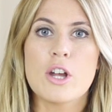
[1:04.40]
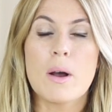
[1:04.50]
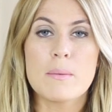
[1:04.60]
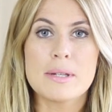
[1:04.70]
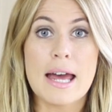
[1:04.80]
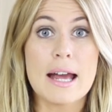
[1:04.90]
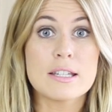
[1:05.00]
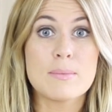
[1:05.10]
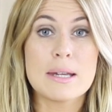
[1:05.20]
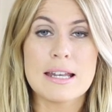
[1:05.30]

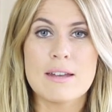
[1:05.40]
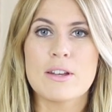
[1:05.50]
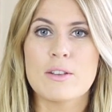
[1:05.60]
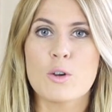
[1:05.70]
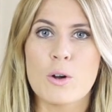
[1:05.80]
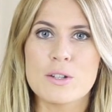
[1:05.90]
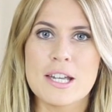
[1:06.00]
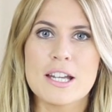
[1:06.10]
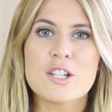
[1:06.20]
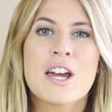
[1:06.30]
upset to be leaving the
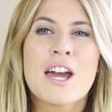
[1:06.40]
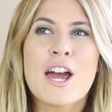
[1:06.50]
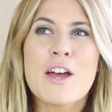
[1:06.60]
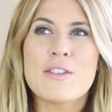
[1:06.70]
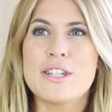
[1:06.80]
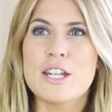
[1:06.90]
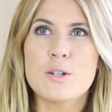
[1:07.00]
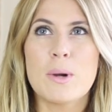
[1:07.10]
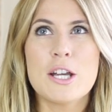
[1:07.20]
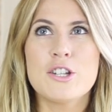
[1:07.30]
cottage. The
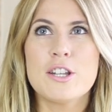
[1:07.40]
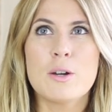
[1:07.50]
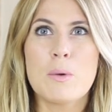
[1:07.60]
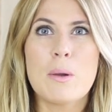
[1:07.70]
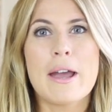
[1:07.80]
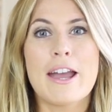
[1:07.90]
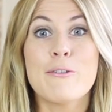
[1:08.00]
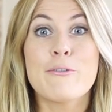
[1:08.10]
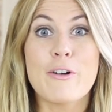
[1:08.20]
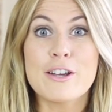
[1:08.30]
situation that we were
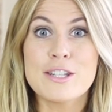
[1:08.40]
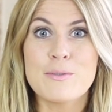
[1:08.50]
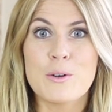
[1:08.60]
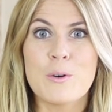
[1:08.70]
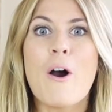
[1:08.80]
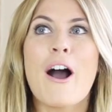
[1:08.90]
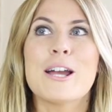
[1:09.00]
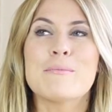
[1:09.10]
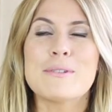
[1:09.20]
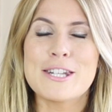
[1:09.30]
in, first of all, I
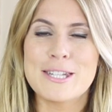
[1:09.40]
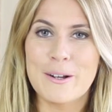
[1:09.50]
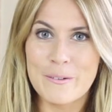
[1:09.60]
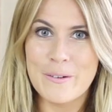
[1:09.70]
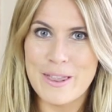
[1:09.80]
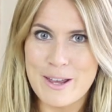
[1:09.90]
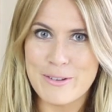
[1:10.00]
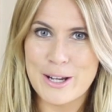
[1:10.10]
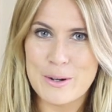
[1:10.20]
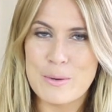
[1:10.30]
am still
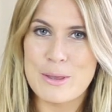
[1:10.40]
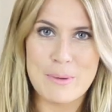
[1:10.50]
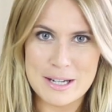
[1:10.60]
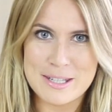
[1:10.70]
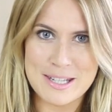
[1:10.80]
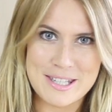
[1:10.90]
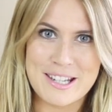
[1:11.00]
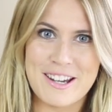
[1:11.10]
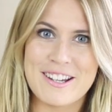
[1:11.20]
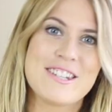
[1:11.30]
living with my
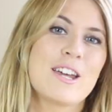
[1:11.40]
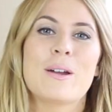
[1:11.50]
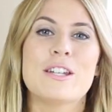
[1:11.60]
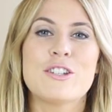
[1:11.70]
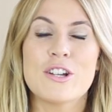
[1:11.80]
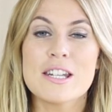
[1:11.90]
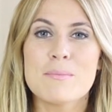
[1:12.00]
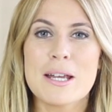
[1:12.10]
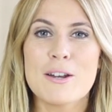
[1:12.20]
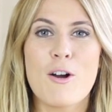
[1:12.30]
sister. So it's
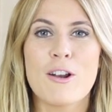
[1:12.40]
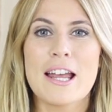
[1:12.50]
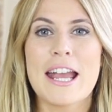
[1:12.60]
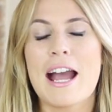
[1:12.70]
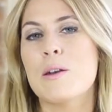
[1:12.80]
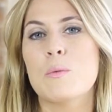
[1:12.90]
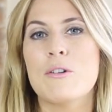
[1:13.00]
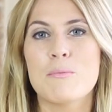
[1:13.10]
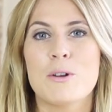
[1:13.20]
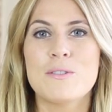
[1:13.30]
just me and Holly, and
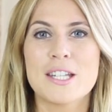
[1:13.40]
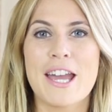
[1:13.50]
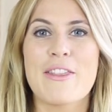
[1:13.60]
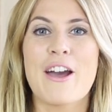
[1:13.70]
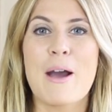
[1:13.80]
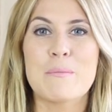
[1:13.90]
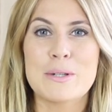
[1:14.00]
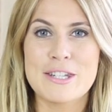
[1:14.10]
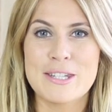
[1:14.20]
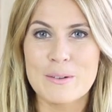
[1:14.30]
we've moved together and
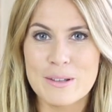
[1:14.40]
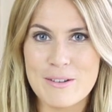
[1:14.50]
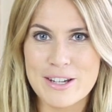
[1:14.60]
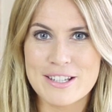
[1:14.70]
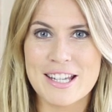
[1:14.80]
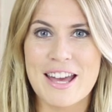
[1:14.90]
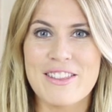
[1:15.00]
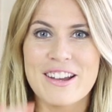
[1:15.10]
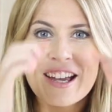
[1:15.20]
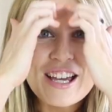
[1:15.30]
we're still living
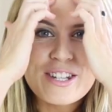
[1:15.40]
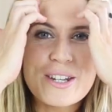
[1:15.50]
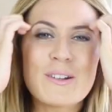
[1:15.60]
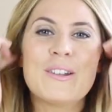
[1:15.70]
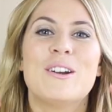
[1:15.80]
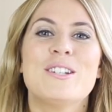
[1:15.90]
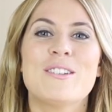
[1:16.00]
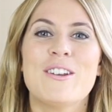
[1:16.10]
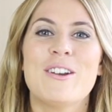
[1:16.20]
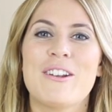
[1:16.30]
together. So loads
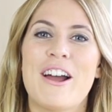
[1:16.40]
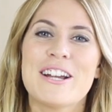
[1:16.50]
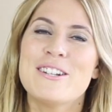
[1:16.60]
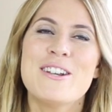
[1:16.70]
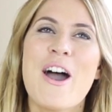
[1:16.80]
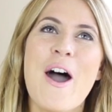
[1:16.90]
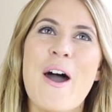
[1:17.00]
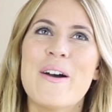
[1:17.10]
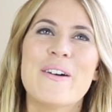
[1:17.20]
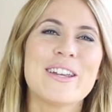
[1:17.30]
of you were like,
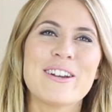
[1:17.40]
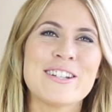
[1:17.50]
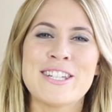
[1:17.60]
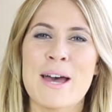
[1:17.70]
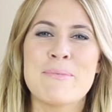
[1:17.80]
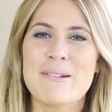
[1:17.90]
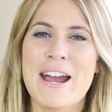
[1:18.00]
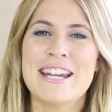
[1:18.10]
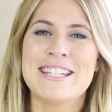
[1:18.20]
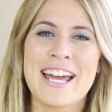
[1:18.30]
no, you're
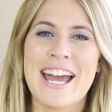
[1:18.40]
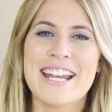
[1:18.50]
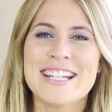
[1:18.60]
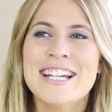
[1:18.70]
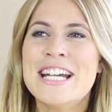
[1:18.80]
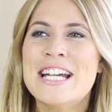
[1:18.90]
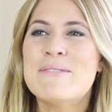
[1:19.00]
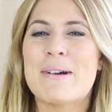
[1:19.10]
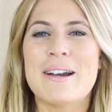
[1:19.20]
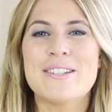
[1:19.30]
separated.
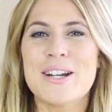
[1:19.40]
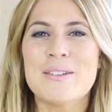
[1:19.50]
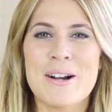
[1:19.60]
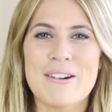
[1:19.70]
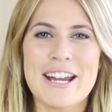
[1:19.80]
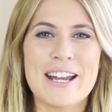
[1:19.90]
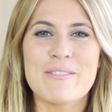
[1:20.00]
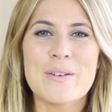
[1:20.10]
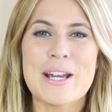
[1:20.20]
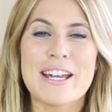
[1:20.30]
But don't
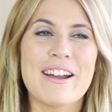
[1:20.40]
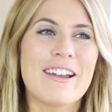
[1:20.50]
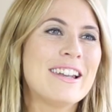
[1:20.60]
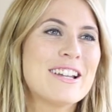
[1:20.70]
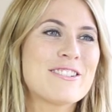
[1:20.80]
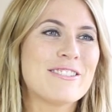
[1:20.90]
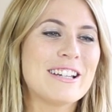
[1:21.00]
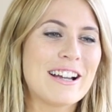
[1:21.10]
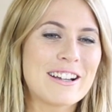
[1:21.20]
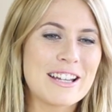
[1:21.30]
worry, we
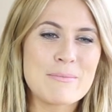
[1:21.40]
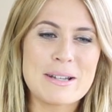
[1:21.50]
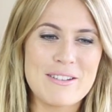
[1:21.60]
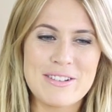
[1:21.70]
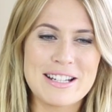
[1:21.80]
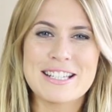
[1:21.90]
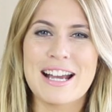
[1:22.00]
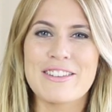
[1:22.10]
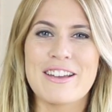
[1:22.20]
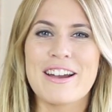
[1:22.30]
literally are going to be living
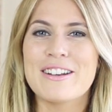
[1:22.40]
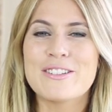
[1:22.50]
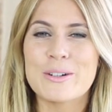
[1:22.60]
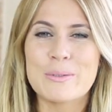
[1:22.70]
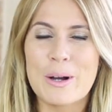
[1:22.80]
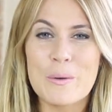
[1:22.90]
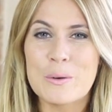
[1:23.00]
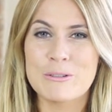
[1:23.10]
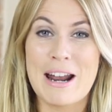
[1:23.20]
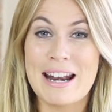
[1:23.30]
together until we're all
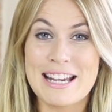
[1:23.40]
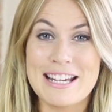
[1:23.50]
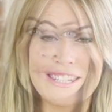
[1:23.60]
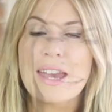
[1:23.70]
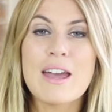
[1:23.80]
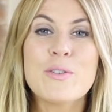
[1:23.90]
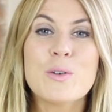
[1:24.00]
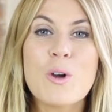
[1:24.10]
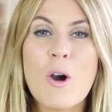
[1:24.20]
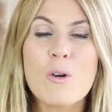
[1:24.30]
grannies. If
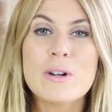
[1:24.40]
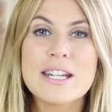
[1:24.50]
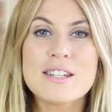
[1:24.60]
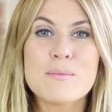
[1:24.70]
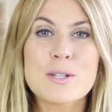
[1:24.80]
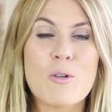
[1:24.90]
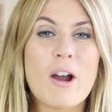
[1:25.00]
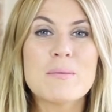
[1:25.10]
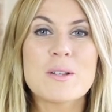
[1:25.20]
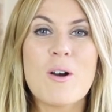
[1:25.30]
you're not already
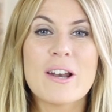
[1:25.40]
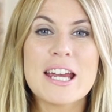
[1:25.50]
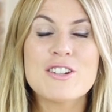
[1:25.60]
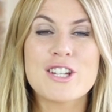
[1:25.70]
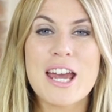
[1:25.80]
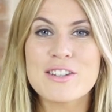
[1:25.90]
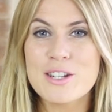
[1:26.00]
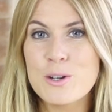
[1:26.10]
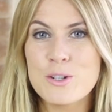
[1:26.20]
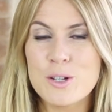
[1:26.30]
subscribed to Holly, she has a
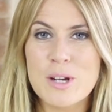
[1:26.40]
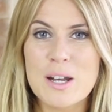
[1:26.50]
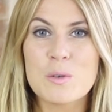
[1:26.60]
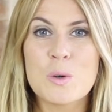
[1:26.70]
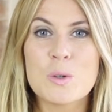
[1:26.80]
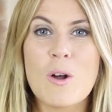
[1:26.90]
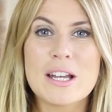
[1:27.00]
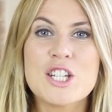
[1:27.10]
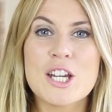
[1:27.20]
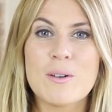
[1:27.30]
YouTube channel called
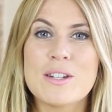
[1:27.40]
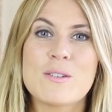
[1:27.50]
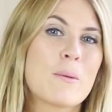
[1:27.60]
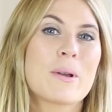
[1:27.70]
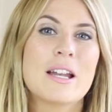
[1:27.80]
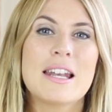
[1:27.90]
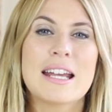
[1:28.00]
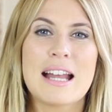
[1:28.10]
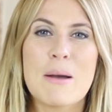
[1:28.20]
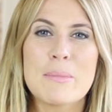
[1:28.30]
Holly Sheeran, so I'm going to
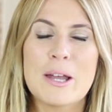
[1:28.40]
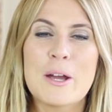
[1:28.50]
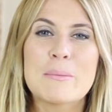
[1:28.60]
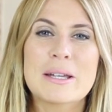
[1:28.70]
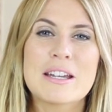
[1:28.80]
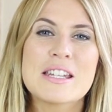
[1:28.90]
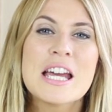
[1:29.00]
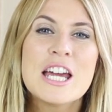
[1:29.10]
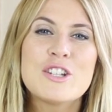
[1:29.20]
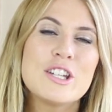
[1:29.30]
link that below because
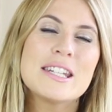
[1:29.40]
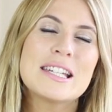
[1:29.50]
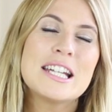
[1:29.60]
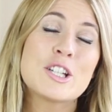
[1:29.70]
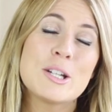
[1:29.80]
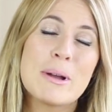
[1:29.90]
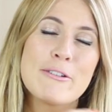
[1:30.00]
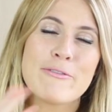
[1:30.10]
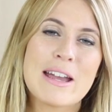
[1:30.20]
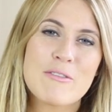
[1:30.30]
she is literally my
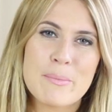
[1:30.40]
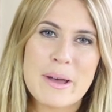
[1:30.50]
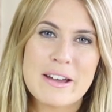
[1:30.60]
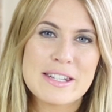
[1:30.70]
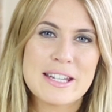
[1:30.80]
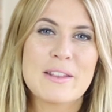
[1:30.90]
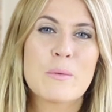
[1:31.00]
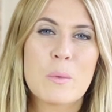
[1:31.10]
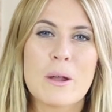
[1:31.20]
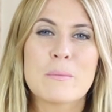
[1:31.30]
favourite person in
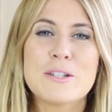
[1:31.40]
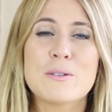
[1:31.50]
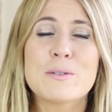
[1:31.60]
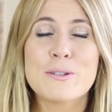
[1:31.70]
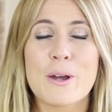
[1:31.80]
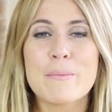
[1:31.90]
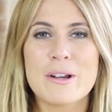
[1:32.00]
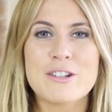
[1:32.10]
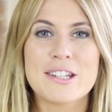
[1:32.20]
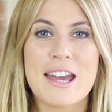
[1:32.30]
the world. We do so
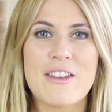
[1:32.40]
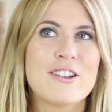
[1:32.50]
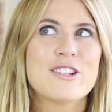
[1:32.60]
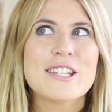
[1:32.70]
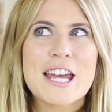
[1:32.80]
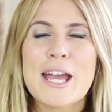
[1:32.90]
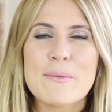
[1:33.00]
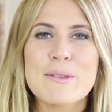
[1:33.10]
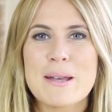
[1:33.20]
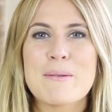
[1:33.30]
much together and she's here
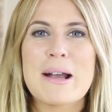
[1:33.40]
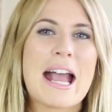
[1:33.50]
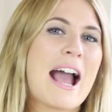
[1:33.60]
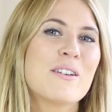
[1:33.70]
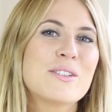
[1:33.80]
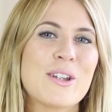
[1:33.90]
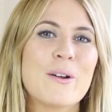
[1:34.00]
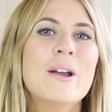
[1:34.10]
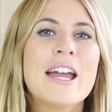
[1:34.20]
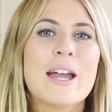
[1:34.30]
with me in my house, so
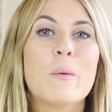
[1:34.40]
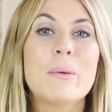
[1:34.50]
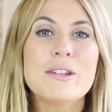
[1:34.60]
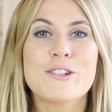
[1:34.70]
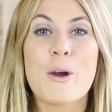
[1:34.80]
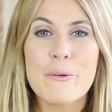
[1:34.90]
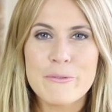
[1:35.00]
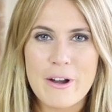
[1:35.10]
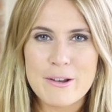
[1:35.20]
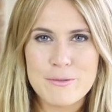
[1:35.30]
it would be so
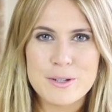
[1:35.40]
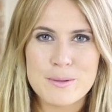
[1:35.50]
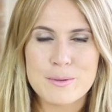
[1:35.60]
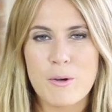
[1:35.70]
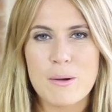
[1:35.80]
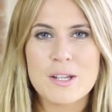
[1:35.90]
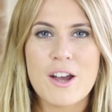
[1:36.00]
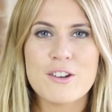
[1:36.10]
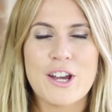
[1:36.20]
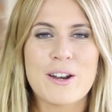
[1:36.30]
fun if you subscribe to
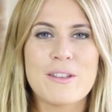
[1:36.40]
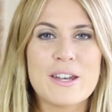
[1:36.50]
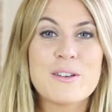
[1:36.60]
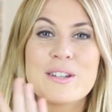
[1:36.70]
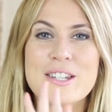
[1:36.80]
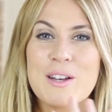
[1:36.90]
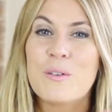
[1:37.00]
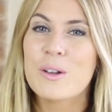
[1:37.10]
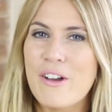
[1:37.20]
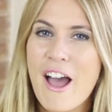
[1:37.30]
her channel and you can see
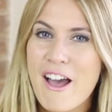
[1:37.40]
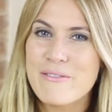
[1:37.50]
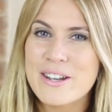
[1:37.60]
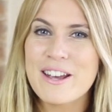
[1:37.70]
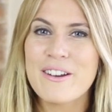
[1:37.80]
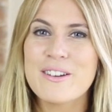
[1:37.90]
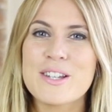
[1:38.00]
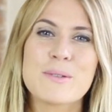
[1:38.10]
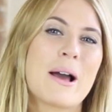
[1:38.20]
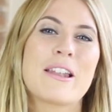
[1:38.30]
all of her videos
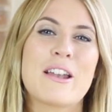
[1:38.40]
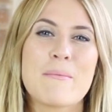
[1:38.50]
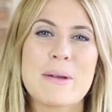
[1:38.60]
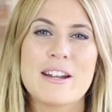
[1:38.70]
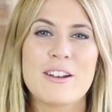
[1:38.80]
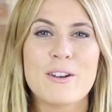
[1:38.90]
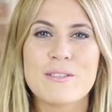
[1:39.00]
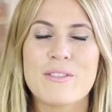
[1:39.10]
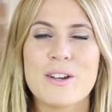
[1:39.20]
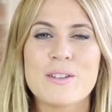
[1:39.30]
as well, and I'm in a load
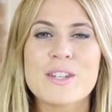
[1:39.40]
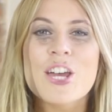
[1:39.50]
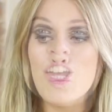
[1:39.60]
of those.